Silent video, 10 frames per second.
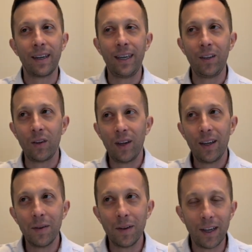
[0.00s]

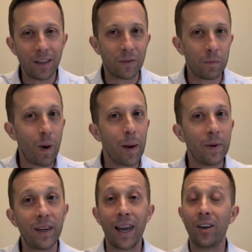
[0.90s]
his mom
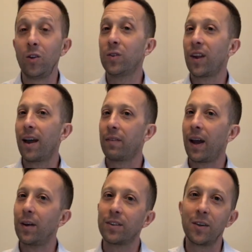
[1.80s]
and dad used to have a
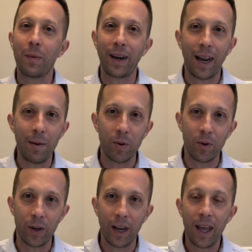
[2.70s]
house in my neighborhood,